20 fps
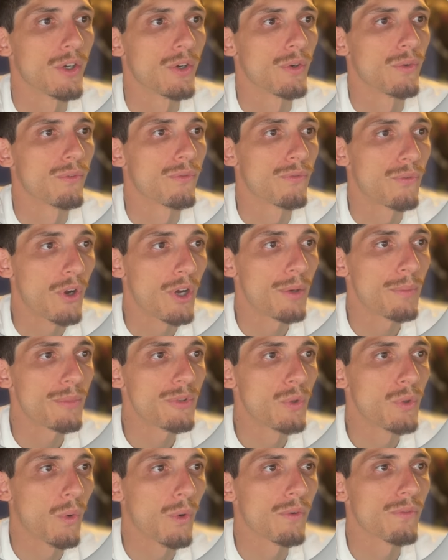from
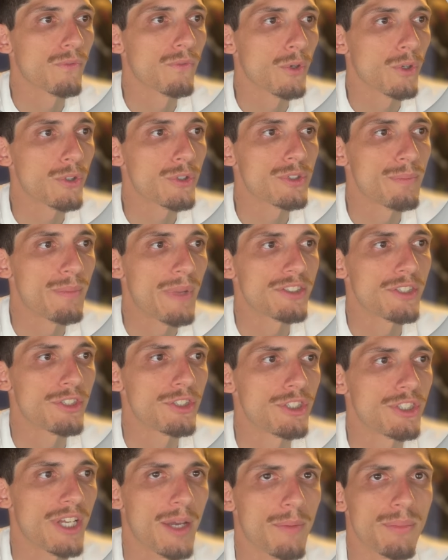your first message
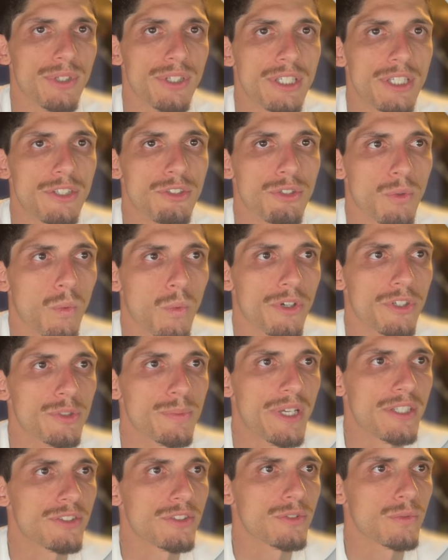template in your
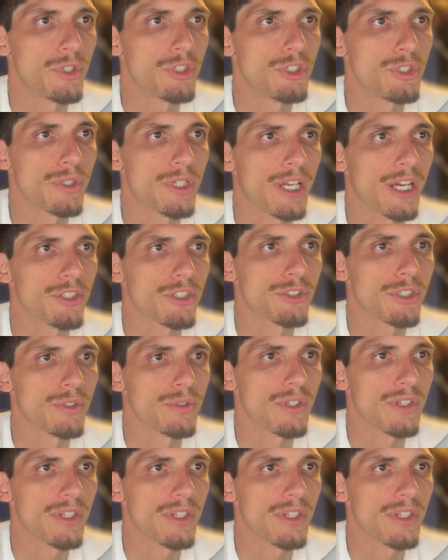workspace, which you can actually go to the